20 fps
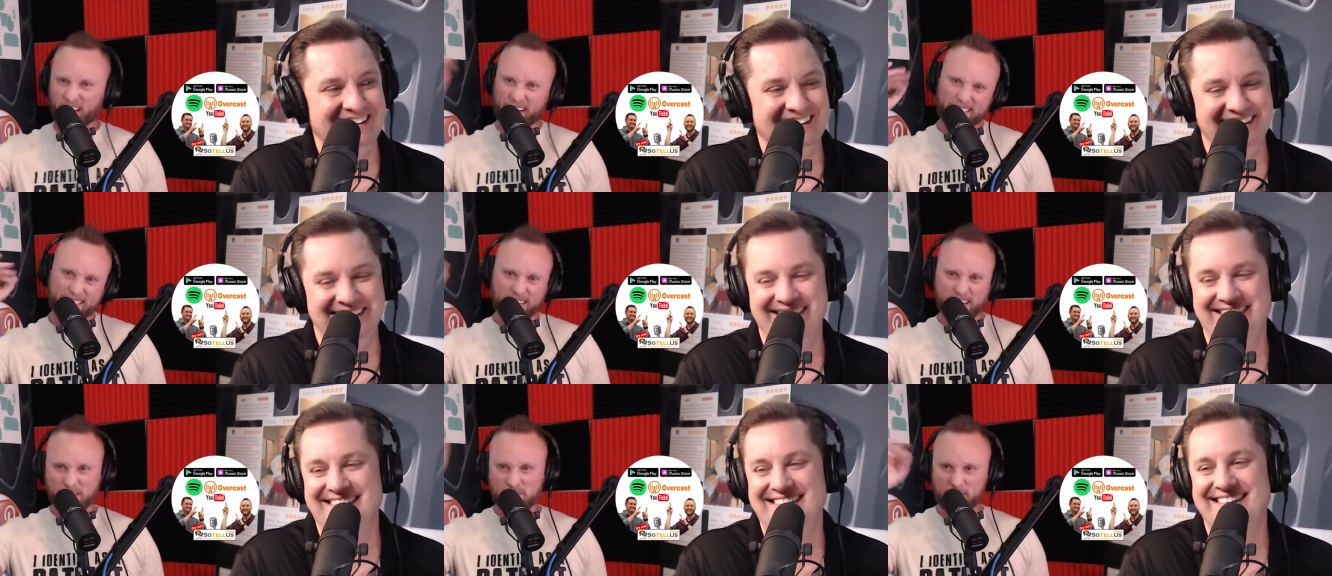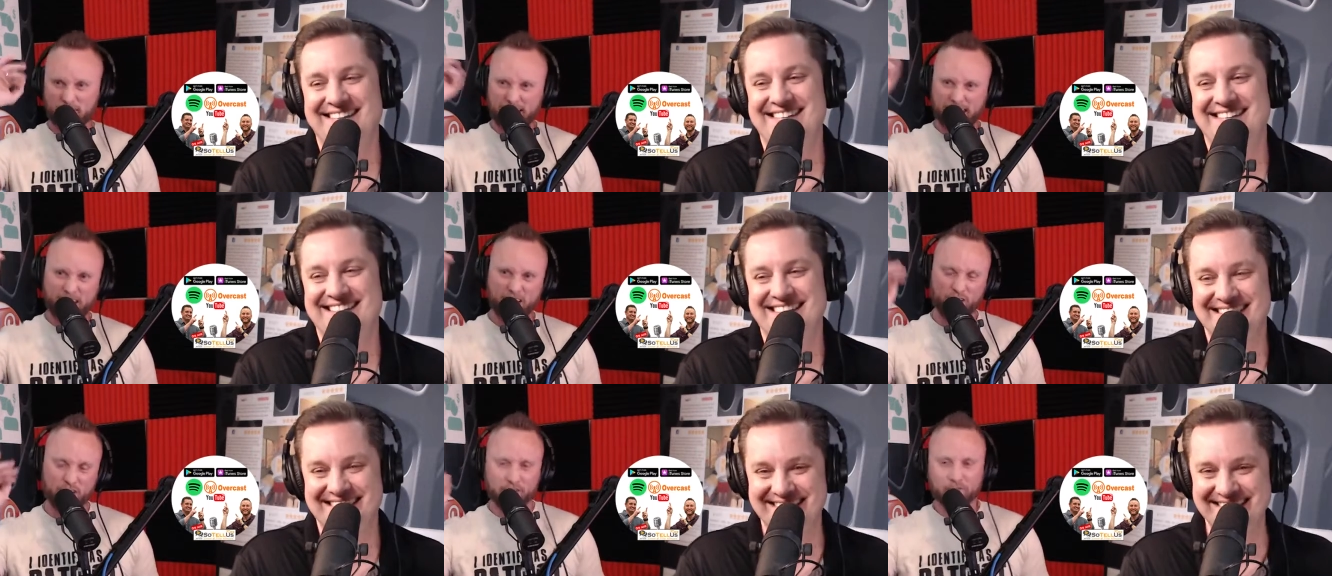Speaker 1: like team
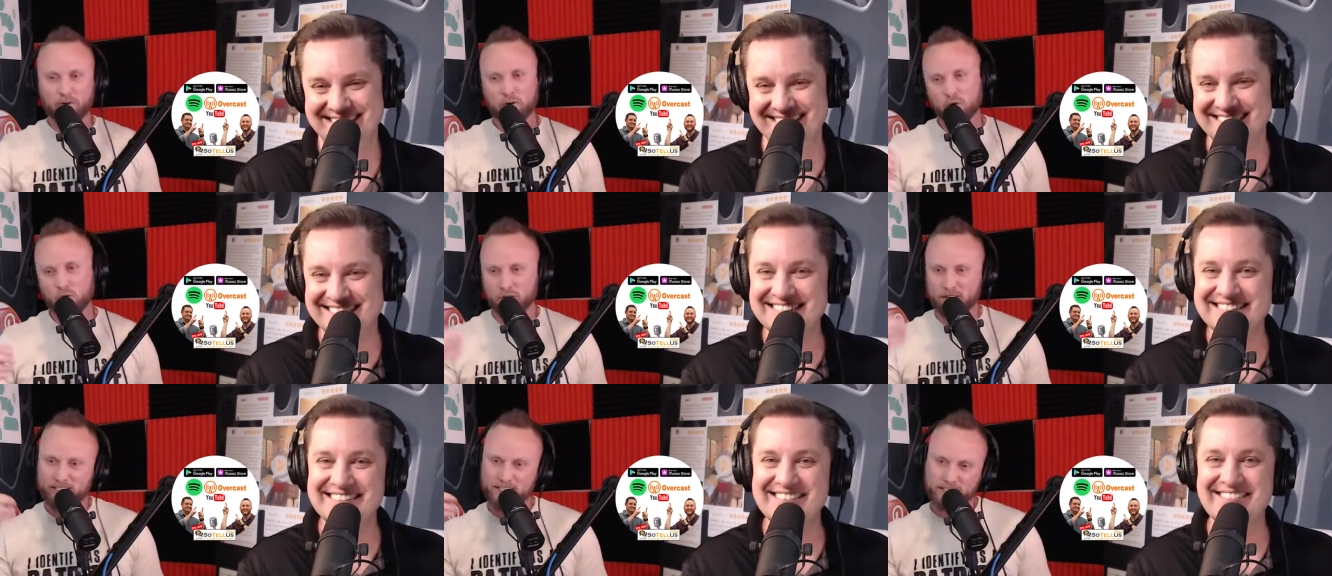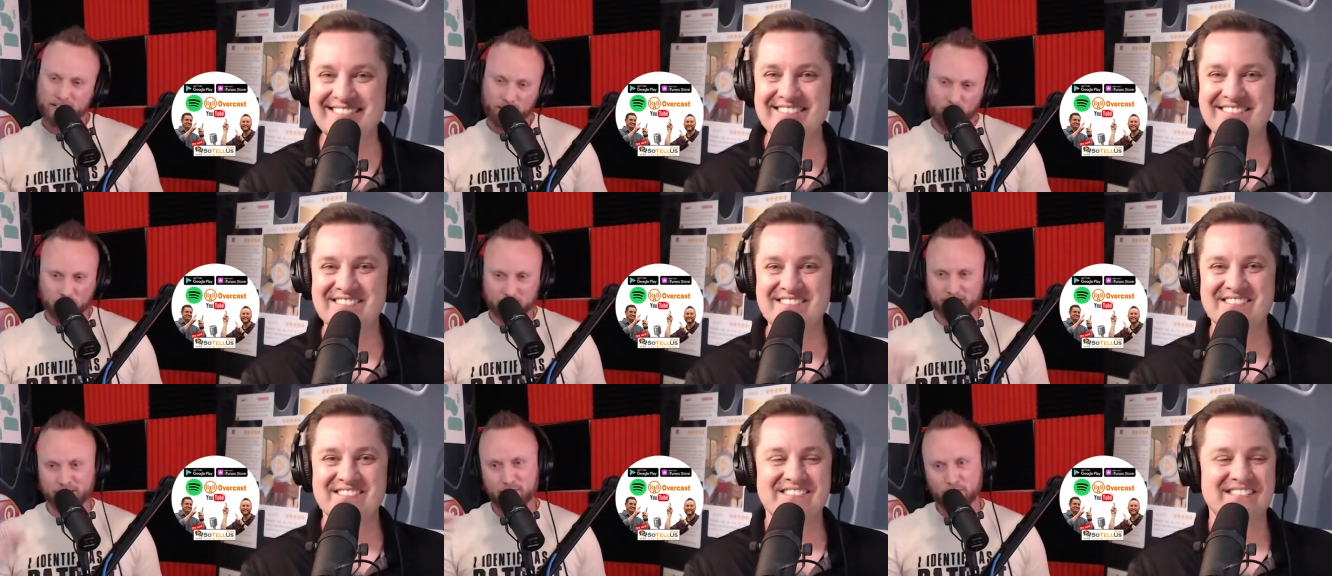leader of who is
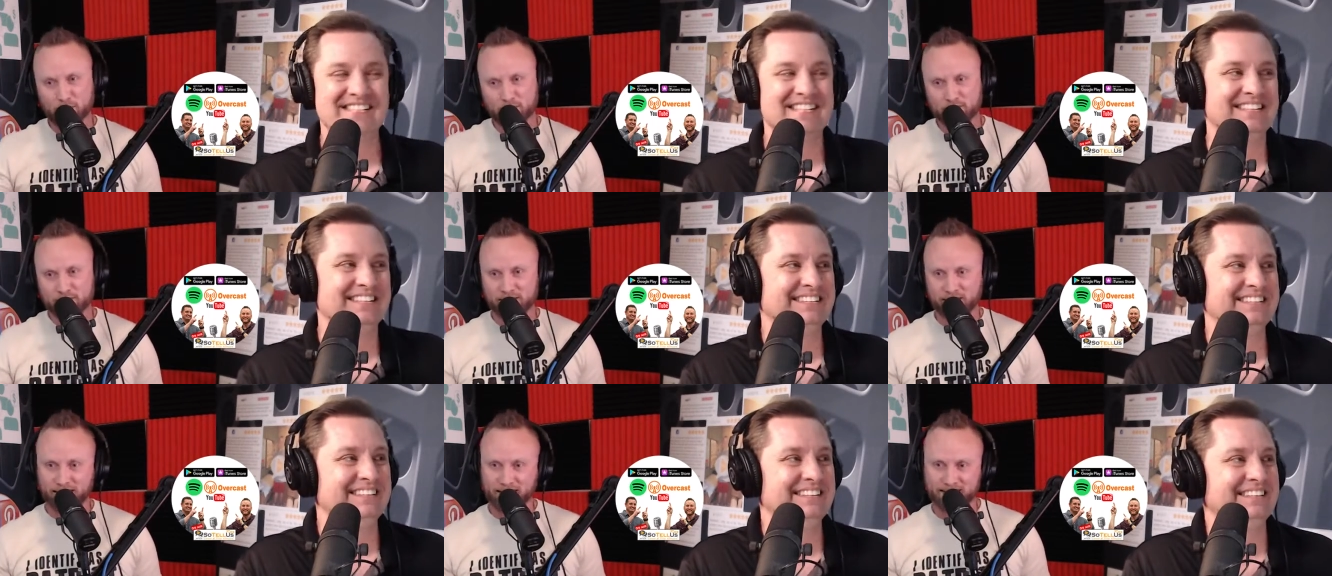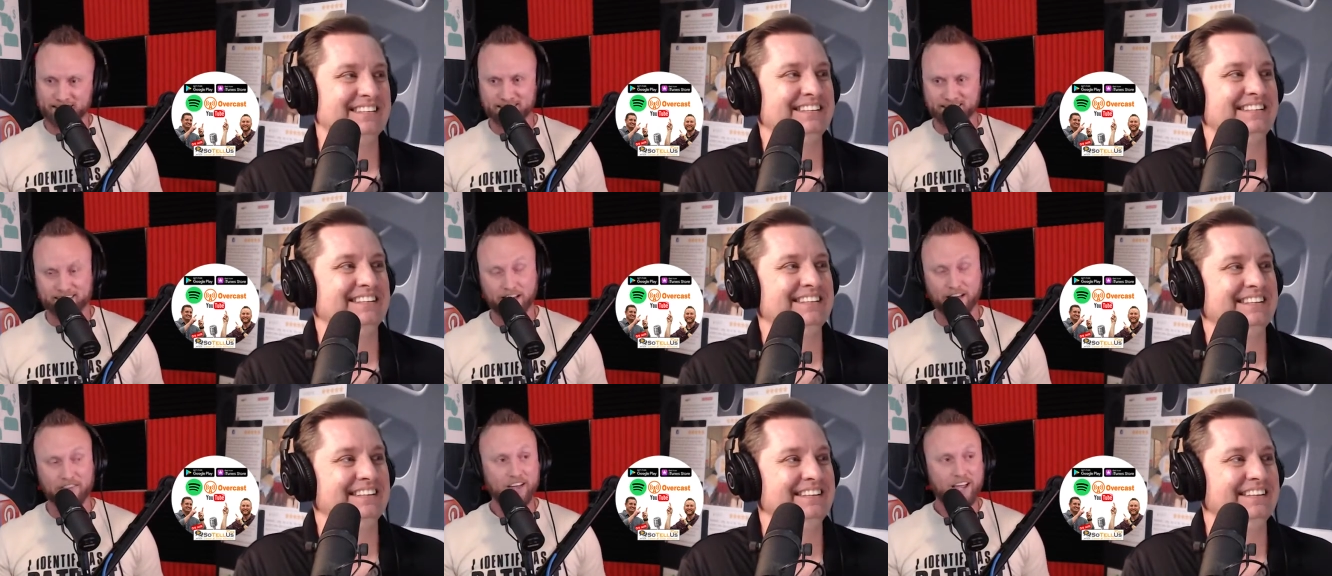closing the most tickets and
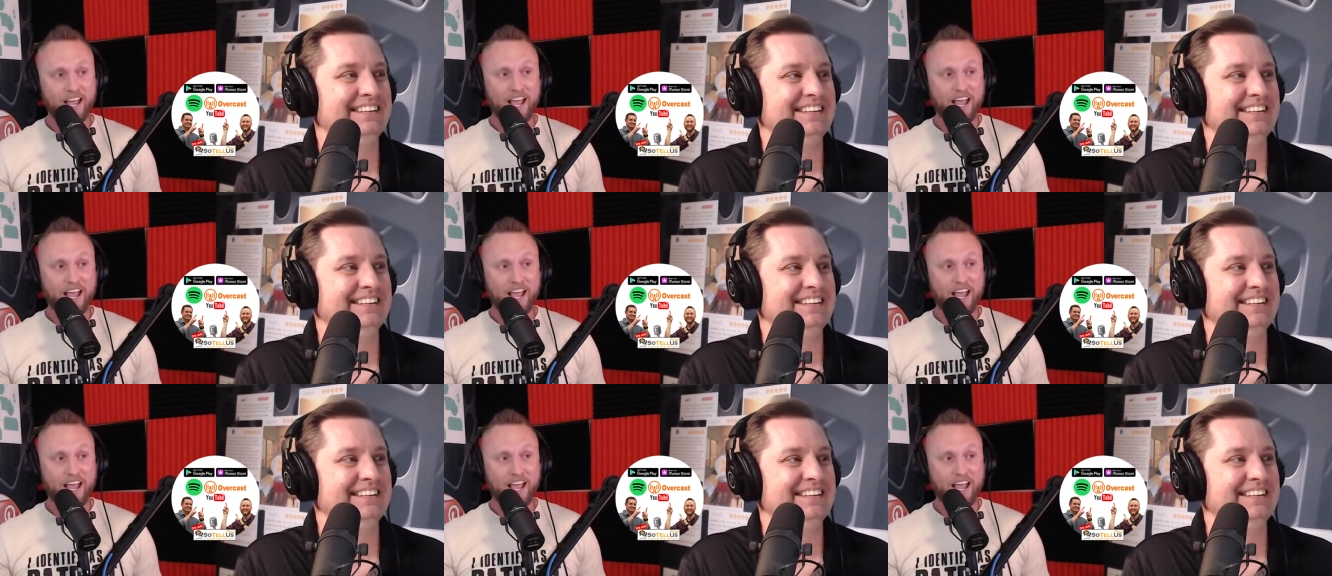stuff.